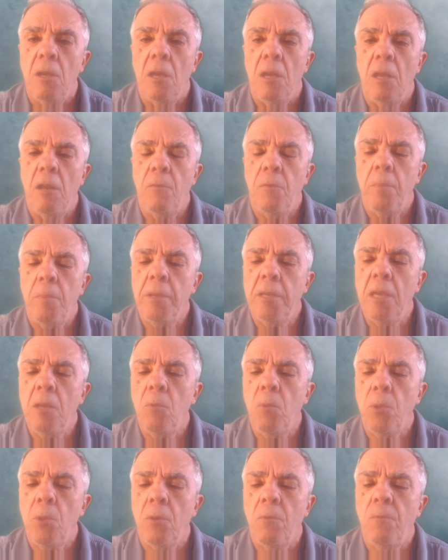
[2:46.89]
And if you begin
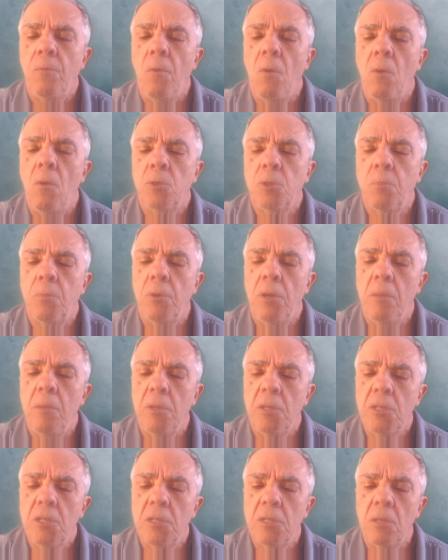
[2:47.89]
with a false
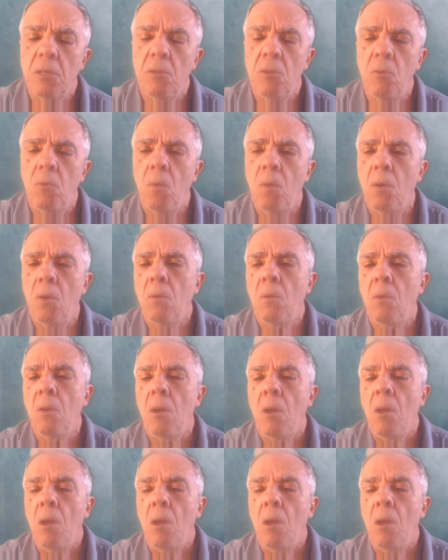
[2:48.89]
premise, you will,